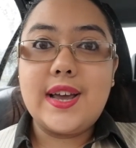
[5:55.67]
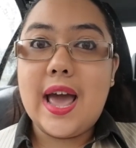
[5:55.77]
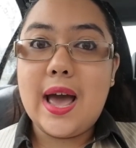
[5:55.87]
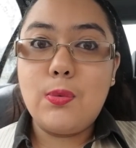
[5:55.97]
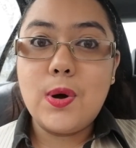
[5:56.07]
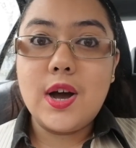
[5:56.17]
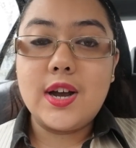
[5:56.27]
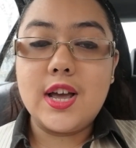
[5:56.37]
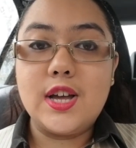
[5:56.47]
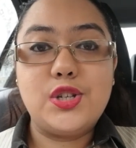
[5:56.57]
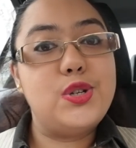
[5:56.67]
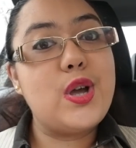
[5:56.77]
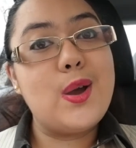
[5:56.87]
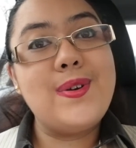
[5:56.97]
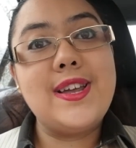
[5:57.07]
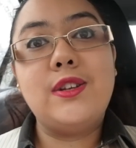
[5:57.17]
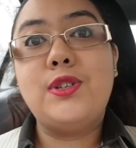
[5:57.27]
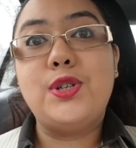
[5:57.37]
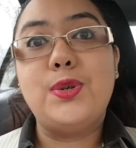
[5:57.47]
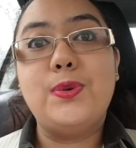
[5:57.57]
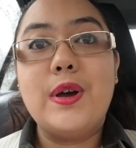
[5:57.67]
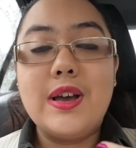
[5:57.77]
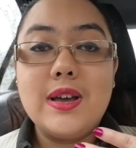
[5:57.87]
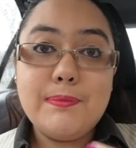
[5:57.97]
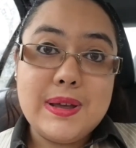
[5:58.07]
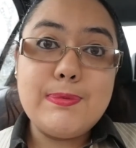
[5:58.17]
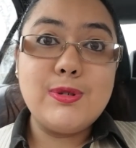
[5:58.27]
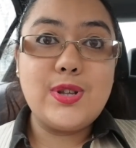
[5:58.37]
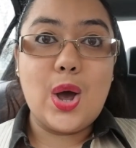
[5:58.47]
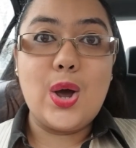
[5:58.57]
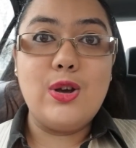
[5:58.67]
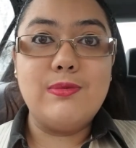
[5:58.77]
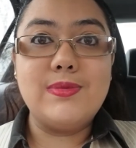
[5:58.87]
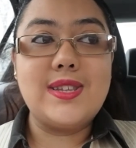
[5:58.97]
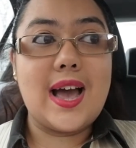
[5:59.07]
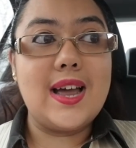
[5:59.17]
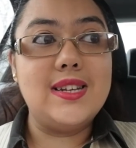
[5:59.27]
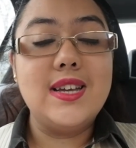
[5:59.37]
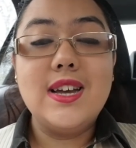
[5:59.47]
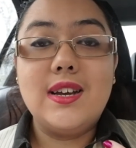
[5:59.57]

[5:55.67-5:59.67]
care worker to go into people's homes and